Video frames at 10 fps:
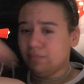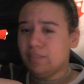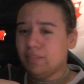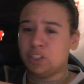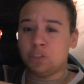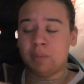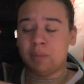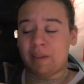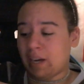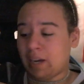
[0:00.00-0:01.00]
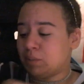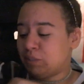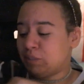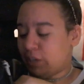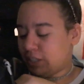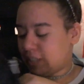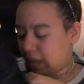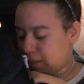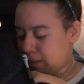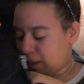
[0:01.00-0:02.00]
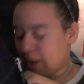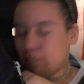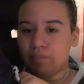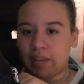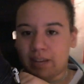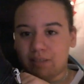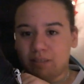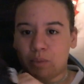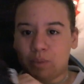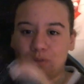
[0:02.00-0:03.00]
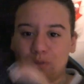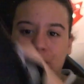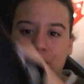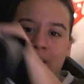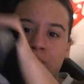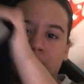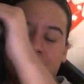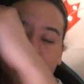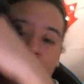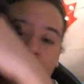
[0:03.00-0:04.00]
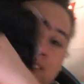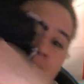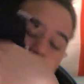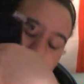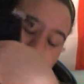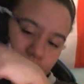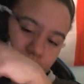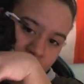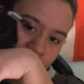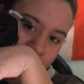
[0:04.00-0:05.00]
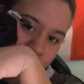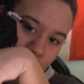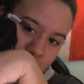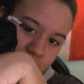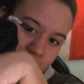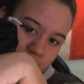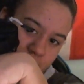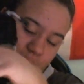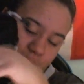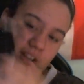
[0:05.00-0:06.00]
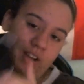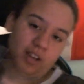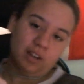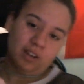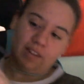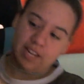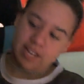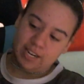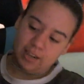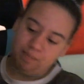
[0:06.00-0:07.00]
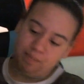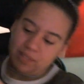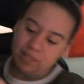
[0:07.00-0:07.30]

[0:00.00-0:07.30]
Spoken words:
excuse me, I have hiccups, the first time I, like, went through the bag was that there is a laptop sleeve right here.